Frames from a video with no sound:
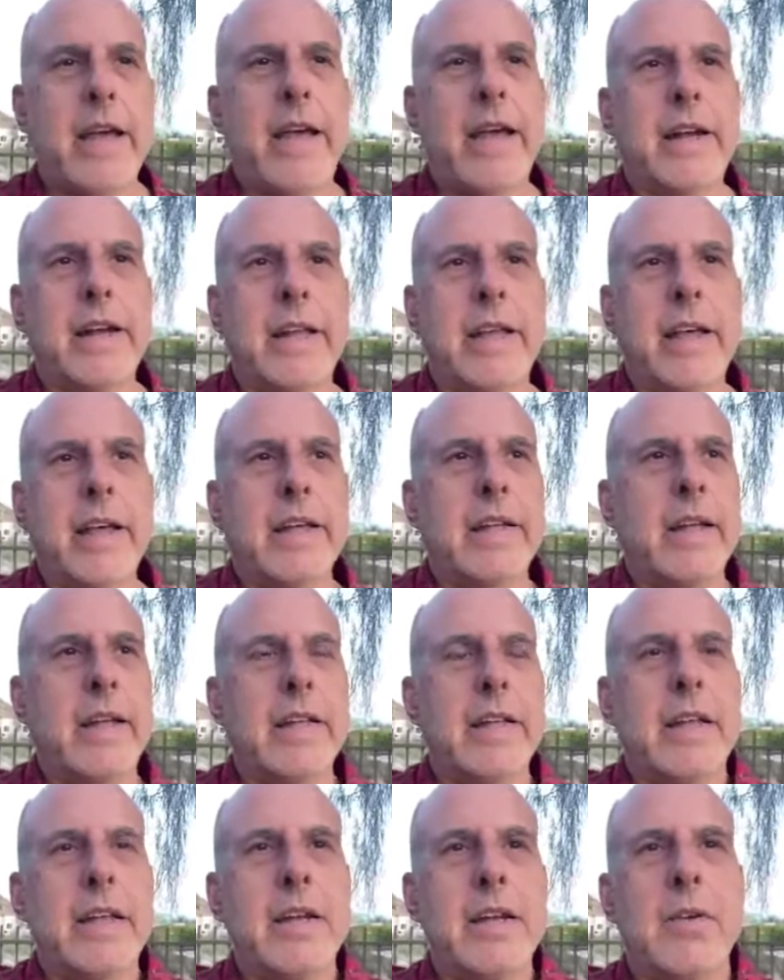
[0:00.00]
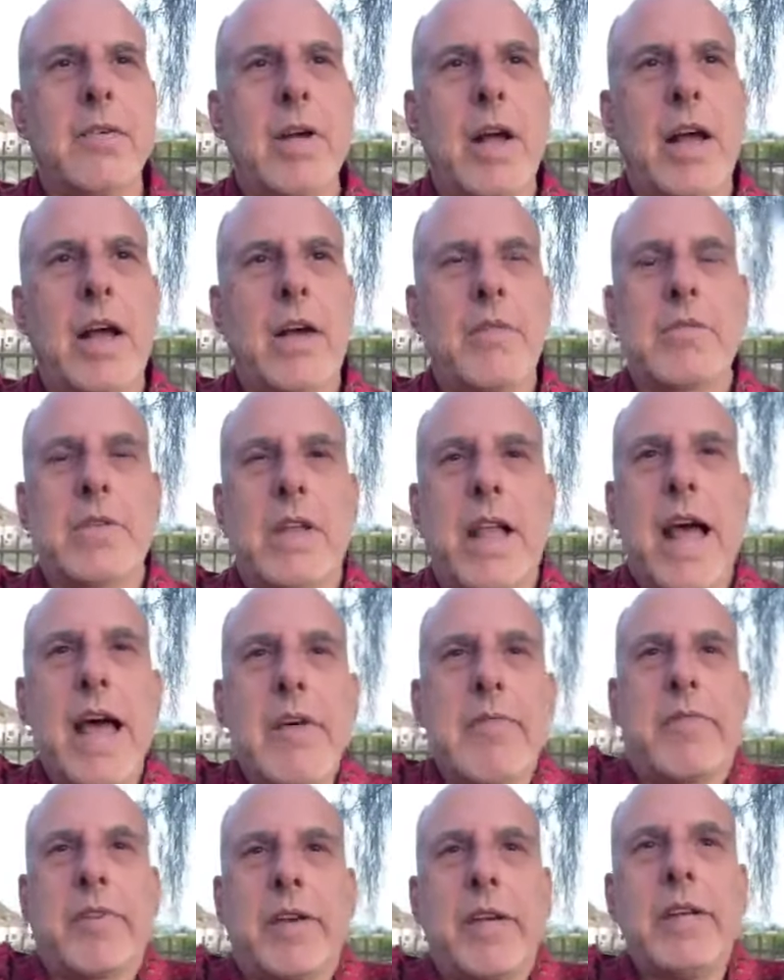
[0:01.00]
And again, uh, you know, I was
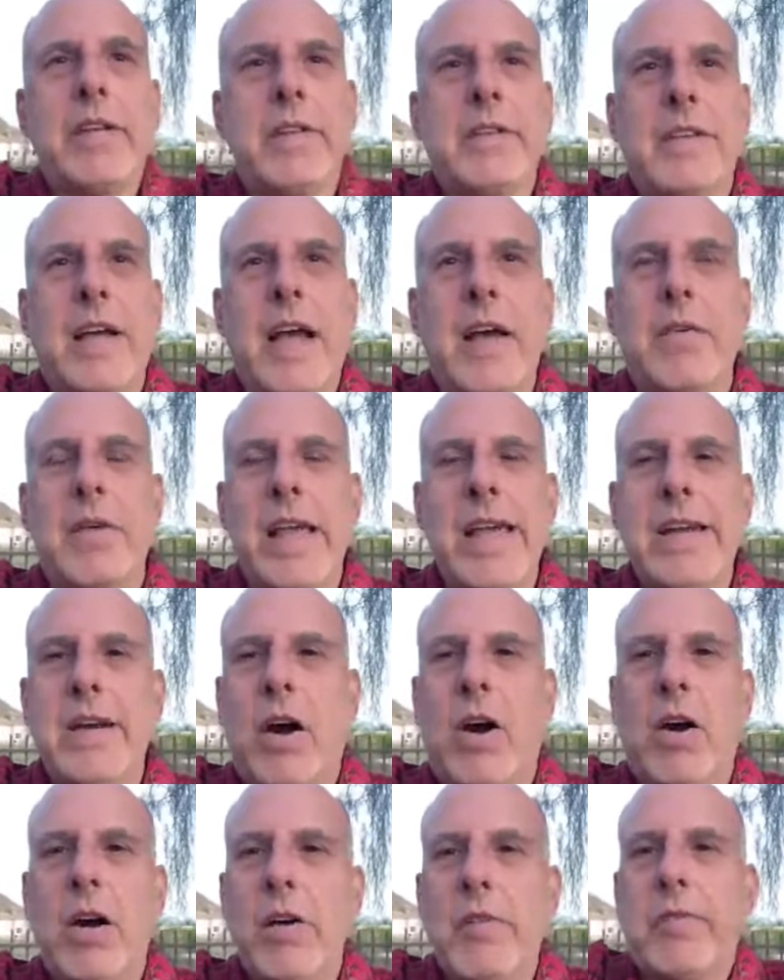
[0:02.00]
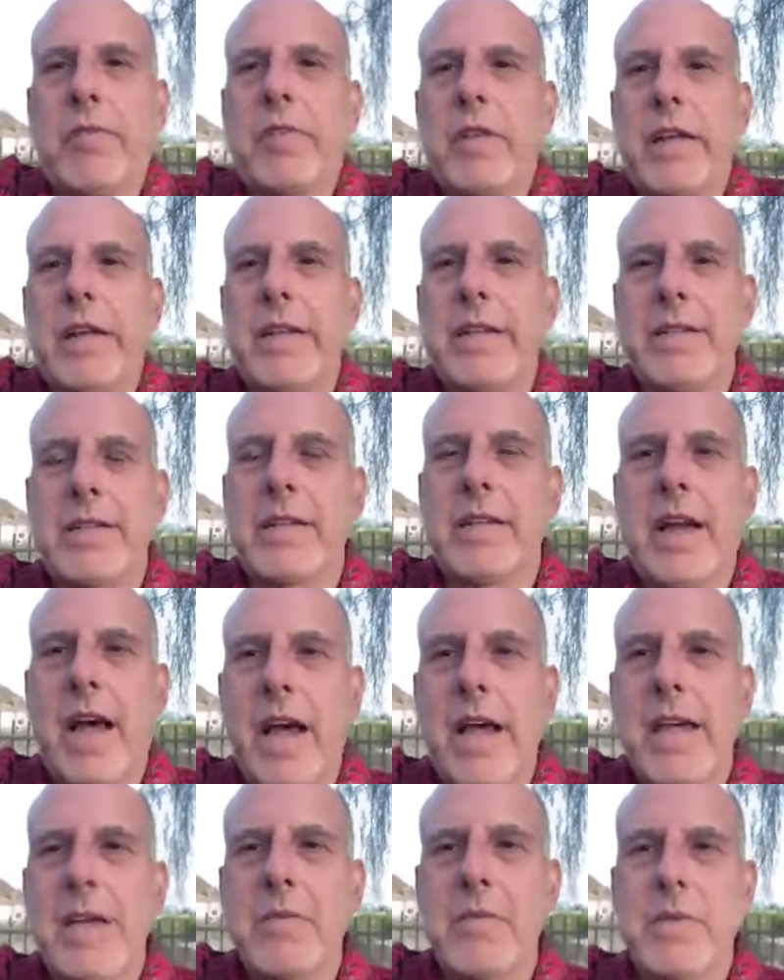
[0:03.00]
laughing how inartfully this
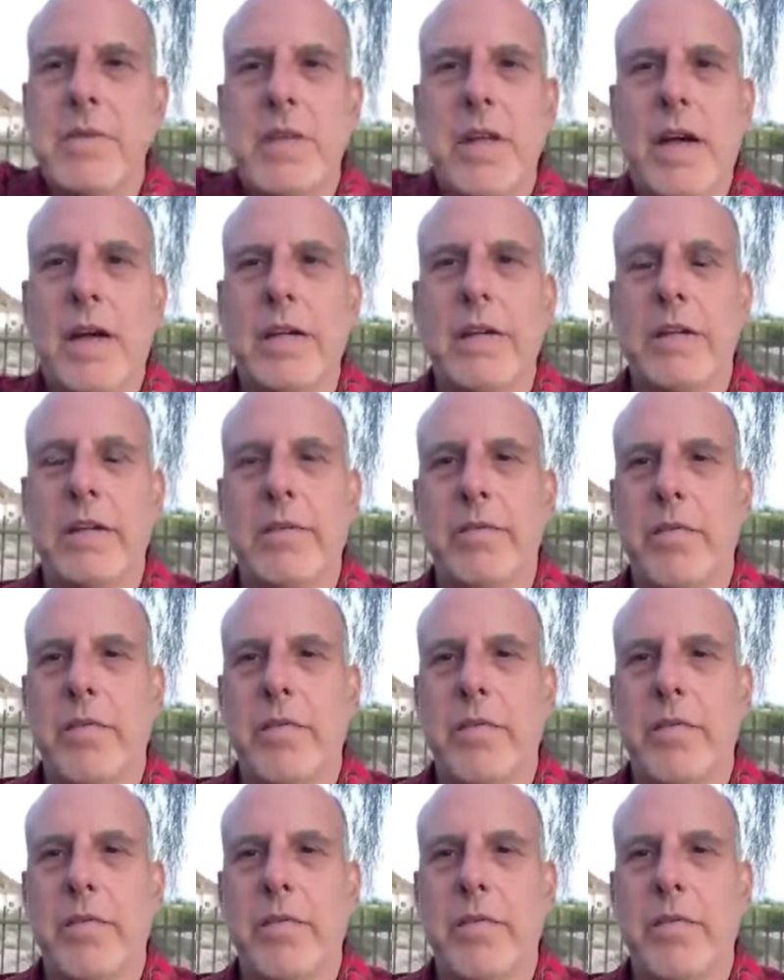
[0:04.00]
lying was done.